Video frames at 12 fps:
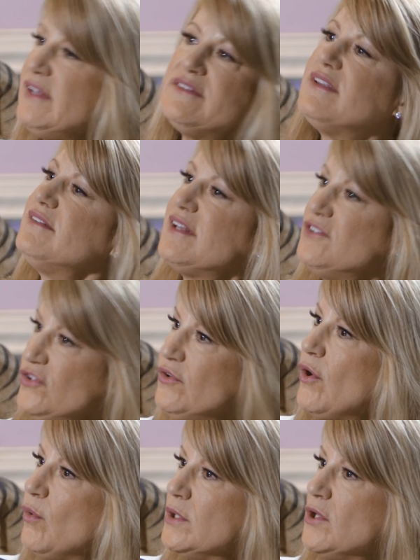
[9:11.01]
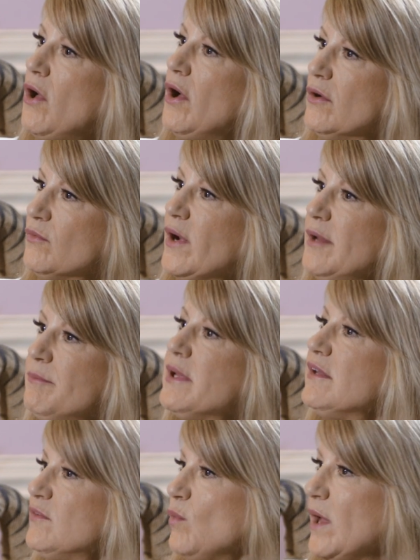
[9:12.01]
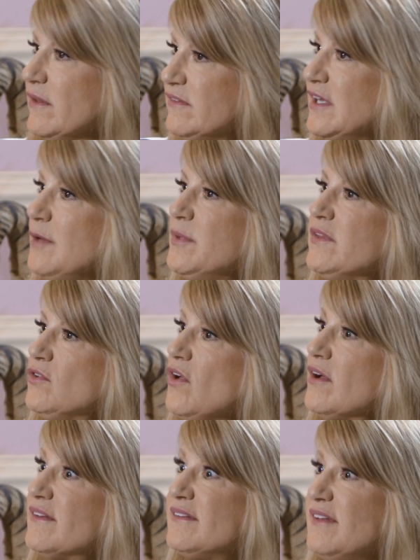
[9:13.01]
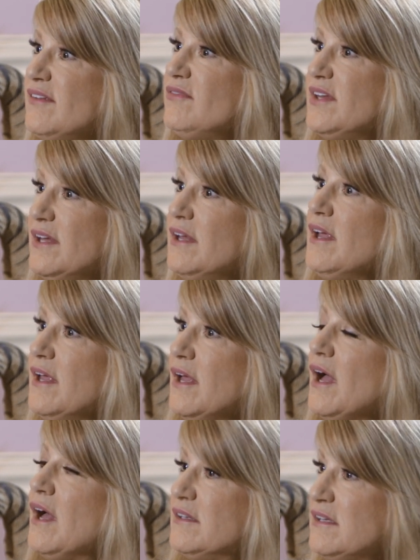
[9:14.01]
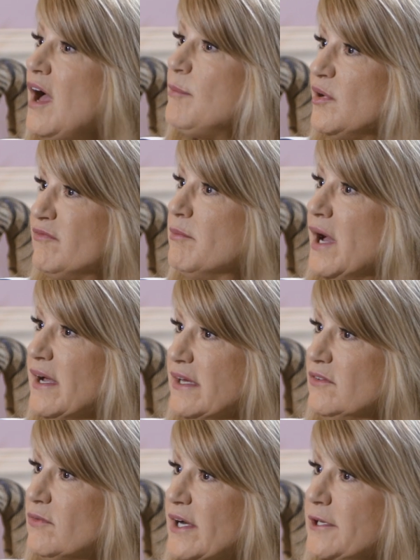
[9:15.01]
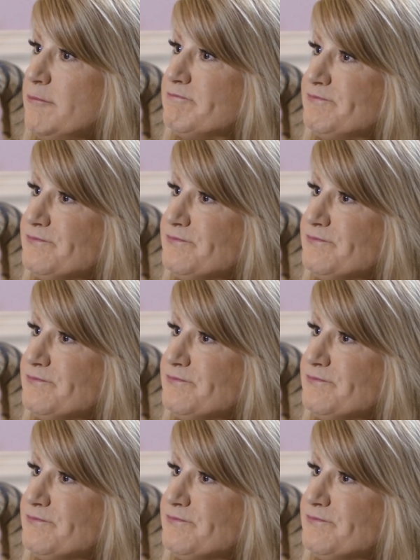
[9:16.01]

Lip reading: these things as you go along, right? But as well as keeping the dog's safety top of mind, right?